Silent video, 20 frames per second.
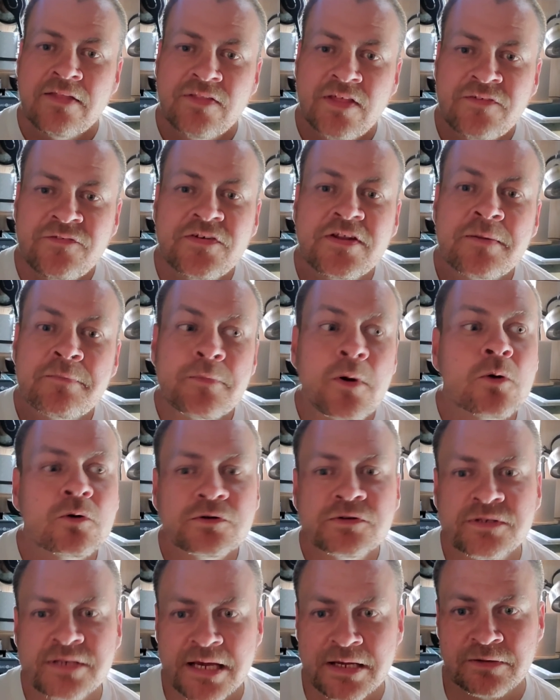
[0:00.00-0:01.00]
They fit a
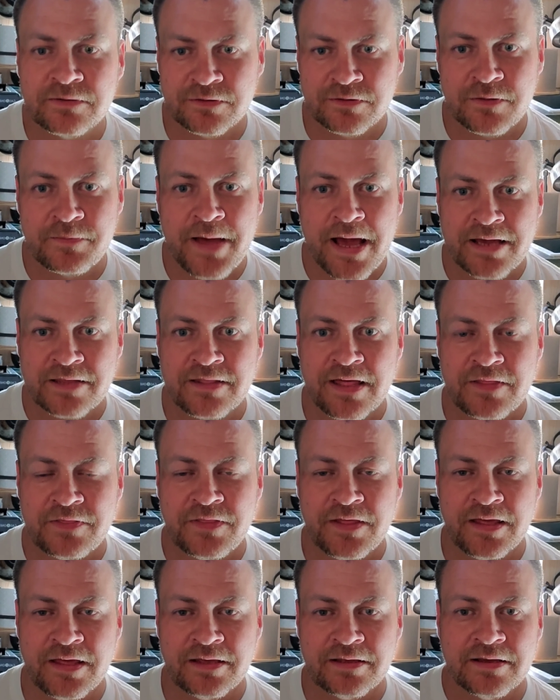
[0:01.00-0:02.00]
motorcycle in the back of that
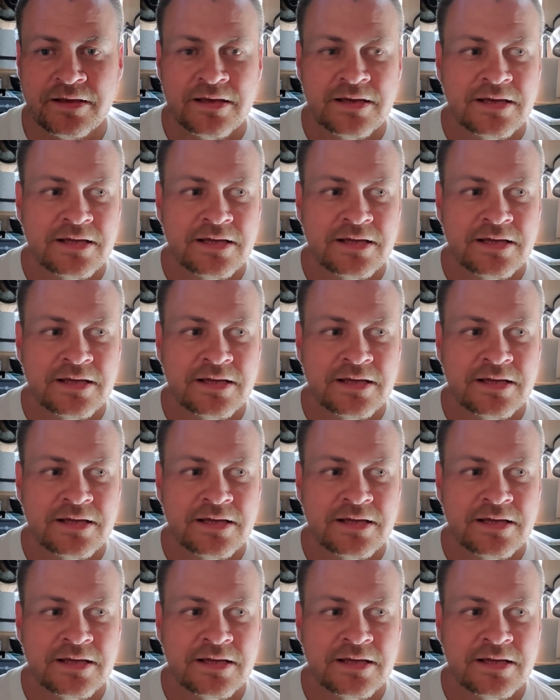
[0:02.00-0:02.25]
thing.